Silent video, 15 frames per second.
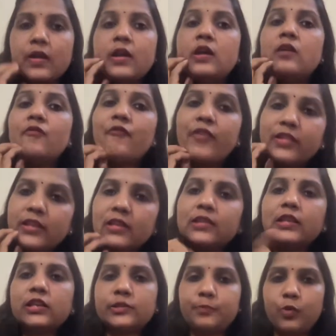Within
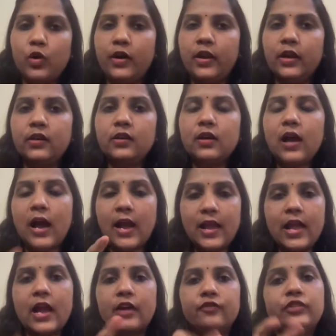this product, I
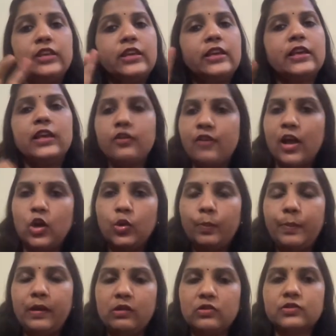have the key value
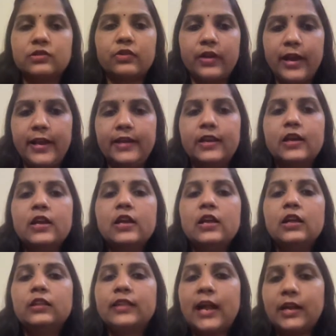pairs, right?
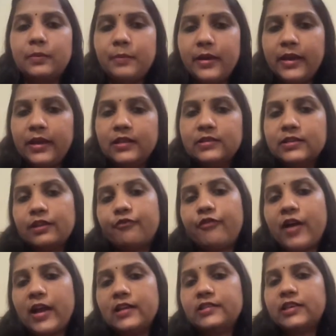That means if
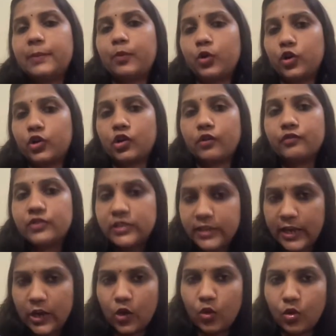I say product of
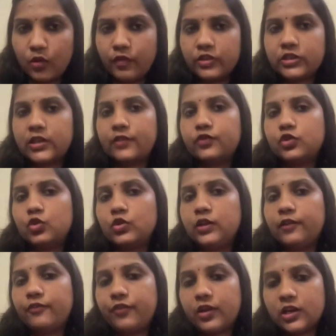0, which gives you the
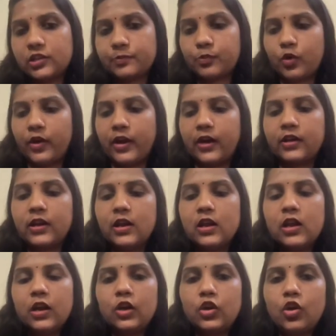first product,
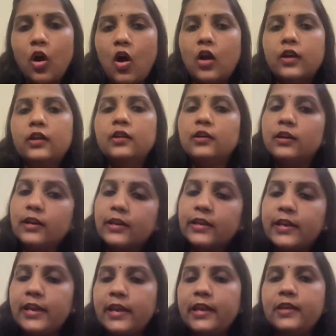dot
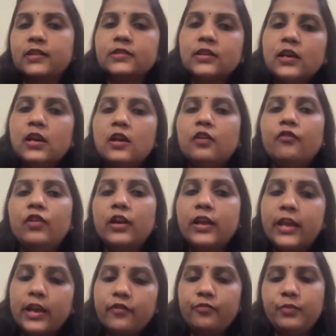keys will
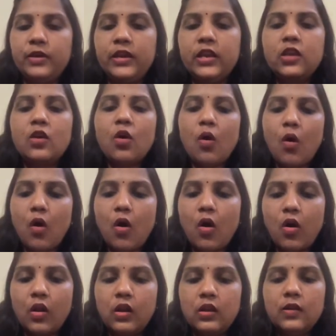give me
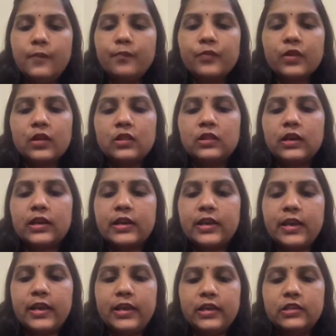all the
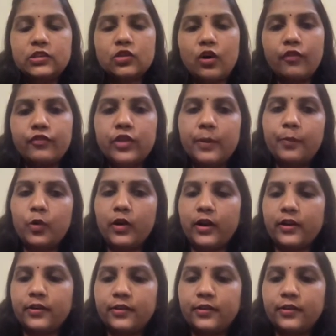keys of the product.